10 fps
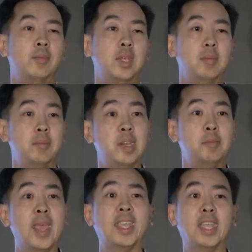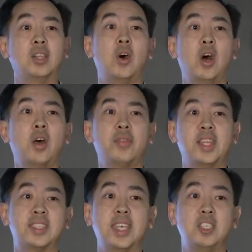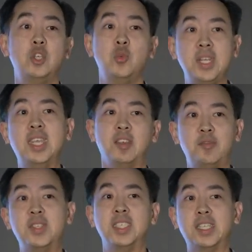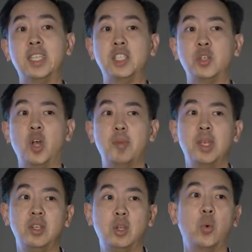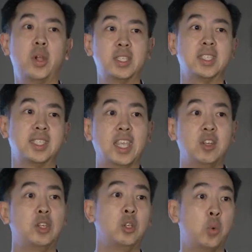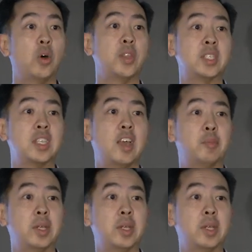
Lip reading: in banking law that says you need to physically show up, and nowhere does it say you need to do all this stuff.